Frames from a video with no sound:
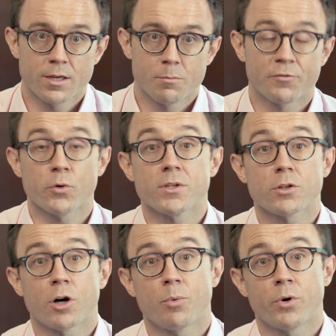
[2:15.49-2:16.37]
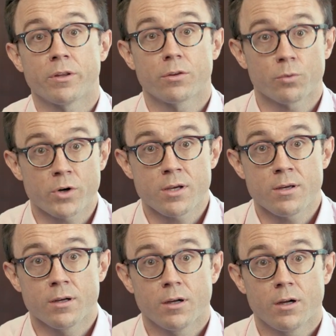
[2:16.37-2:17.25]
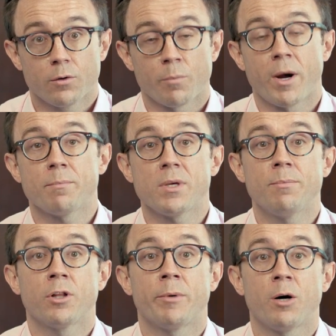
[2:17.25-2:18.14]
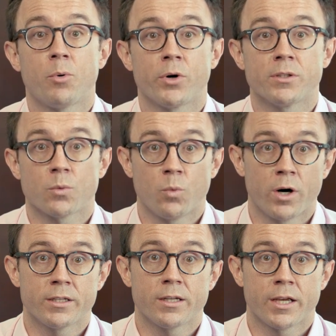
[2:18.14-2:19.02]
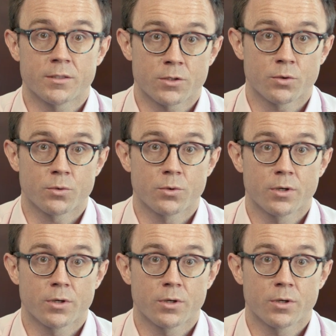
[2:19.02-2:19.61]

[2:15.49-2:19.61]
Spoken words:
Before you start point 3, remind people about points 1 and 2,